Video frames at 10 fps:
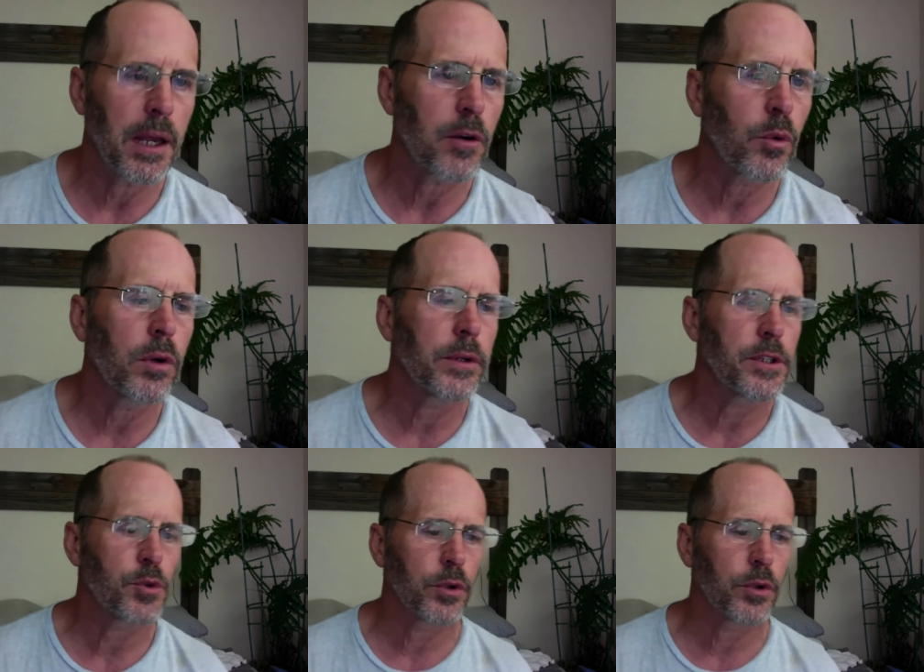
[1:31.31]
Out of World
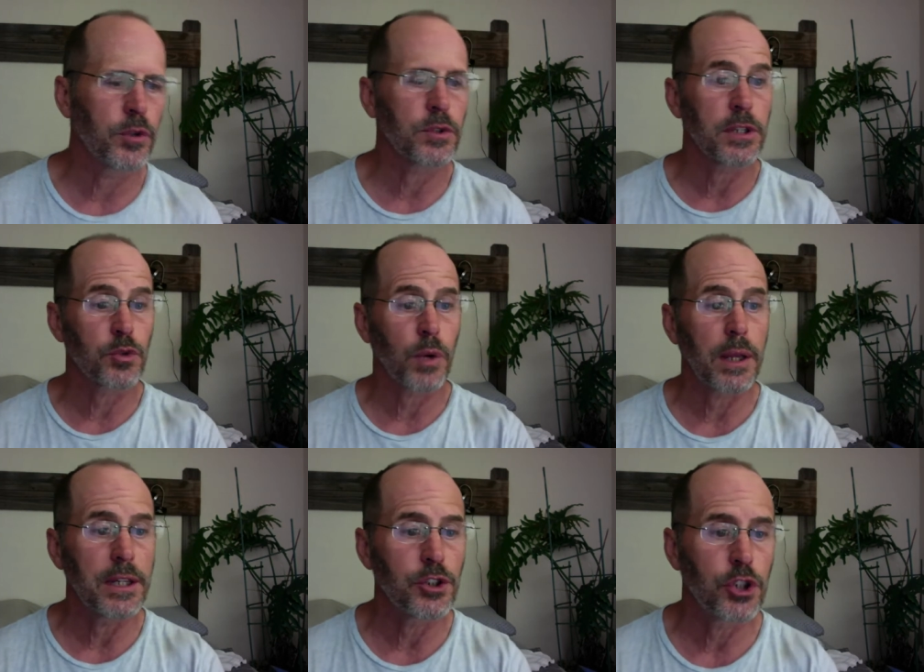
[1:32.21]
Israel News,
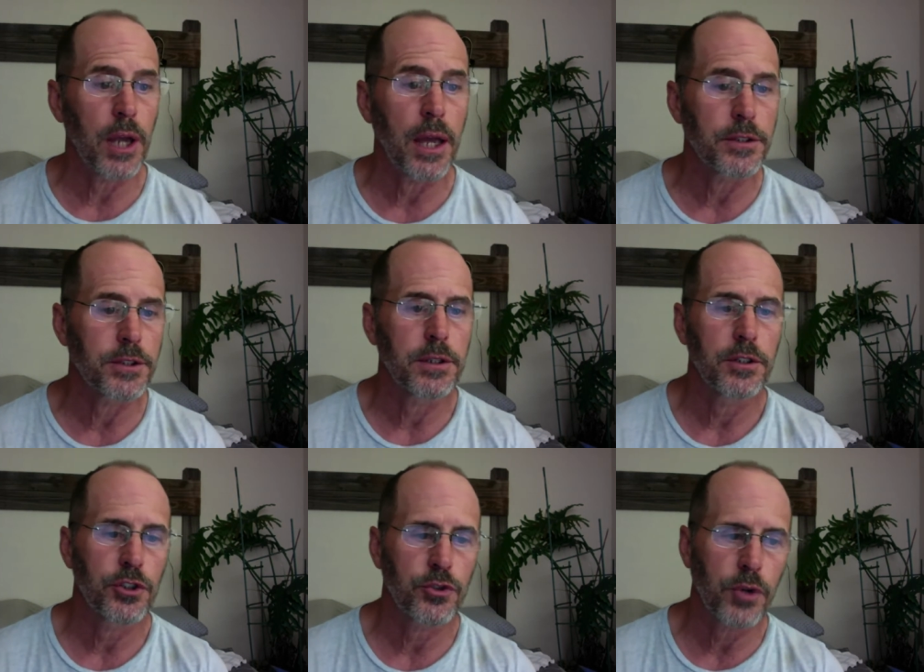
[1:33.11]
Israeli jets
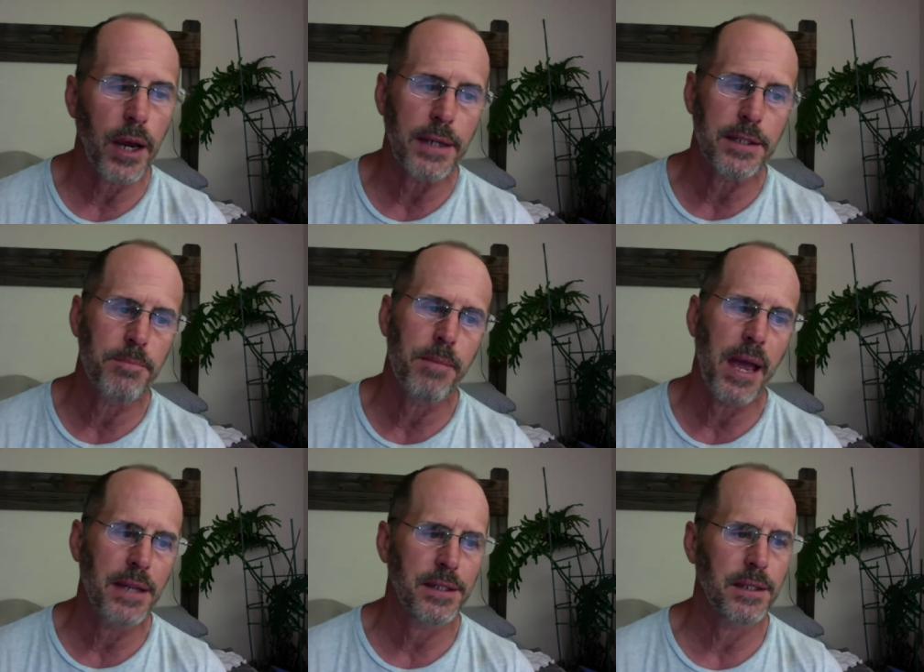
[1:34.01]
strike
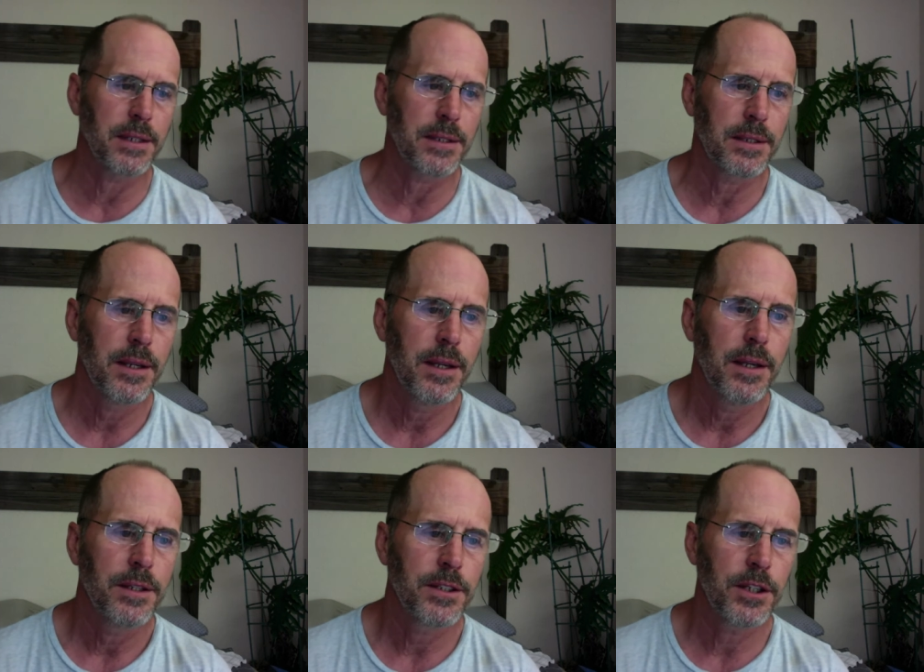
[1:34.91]
Damascus.
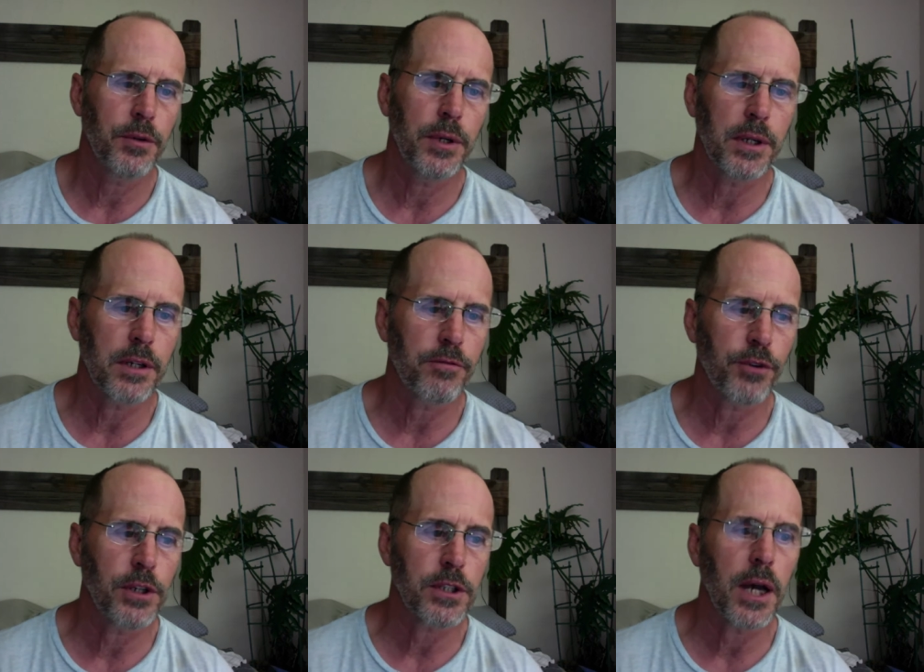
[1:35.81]
Syria
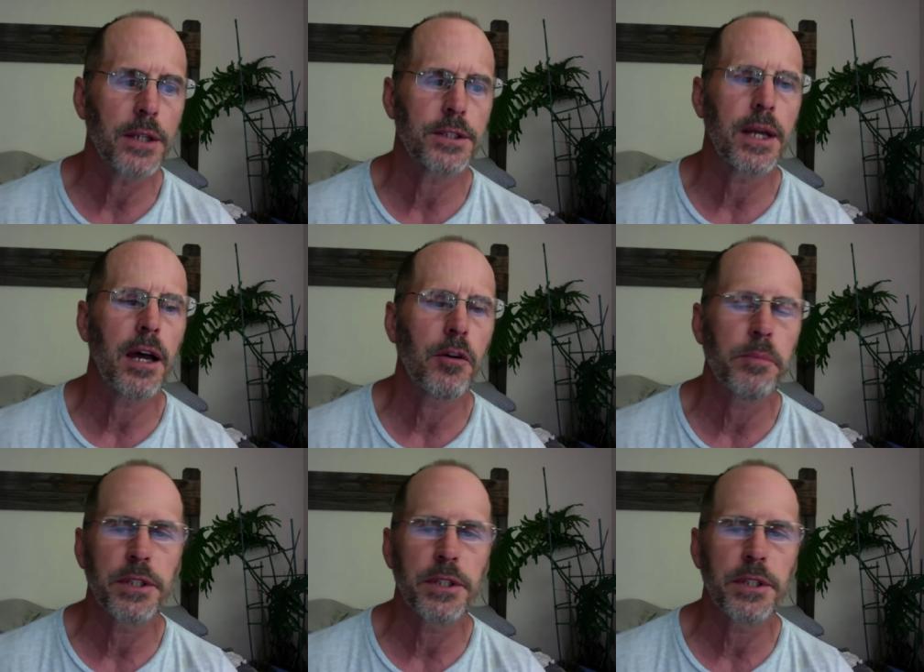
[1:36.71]
confronts hostile
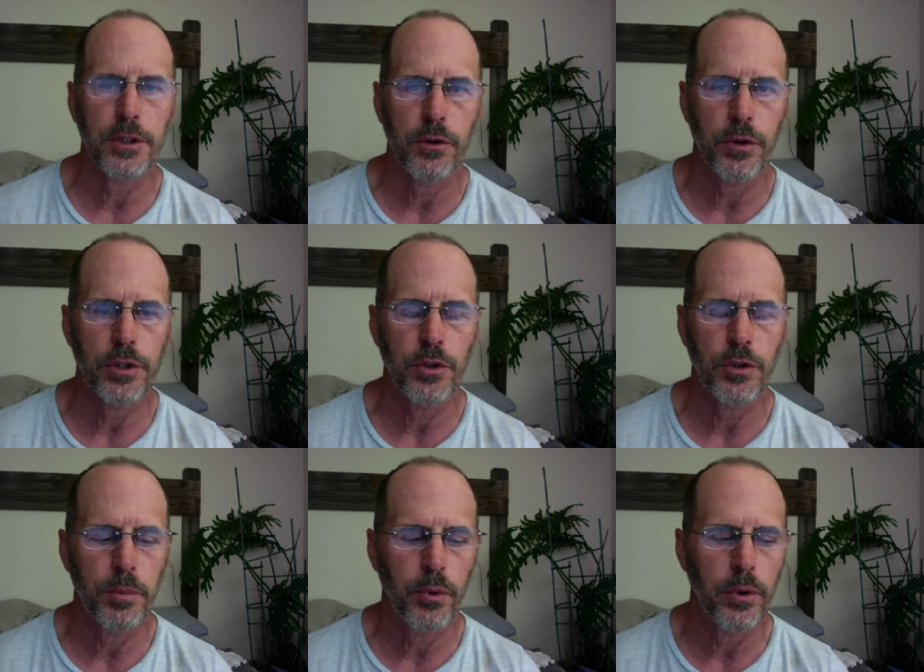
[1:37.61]
missiles, according to
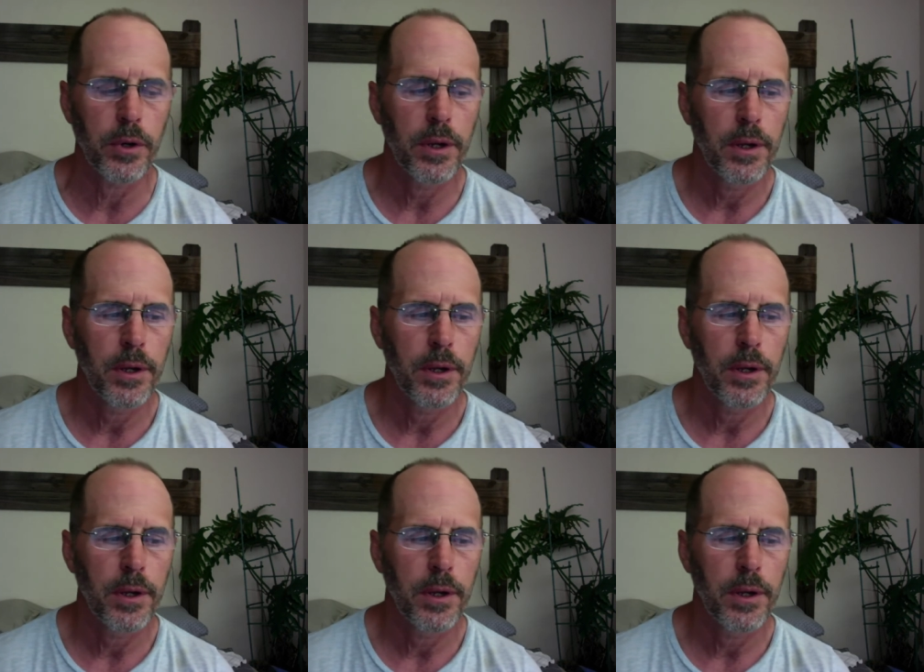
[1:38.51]
report.